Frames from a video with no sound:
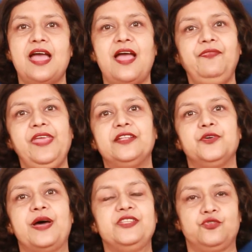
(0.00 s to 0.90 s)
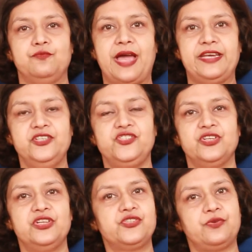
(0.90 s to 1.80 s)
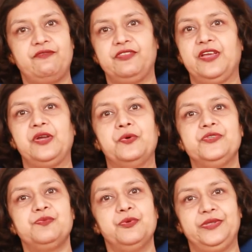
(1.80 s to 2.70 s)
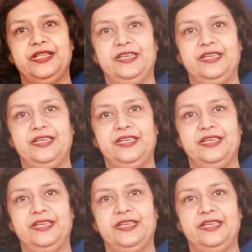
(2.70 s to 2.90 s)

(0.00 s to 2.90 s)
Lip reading: and they are the ones who manage, so everything goes smoothly.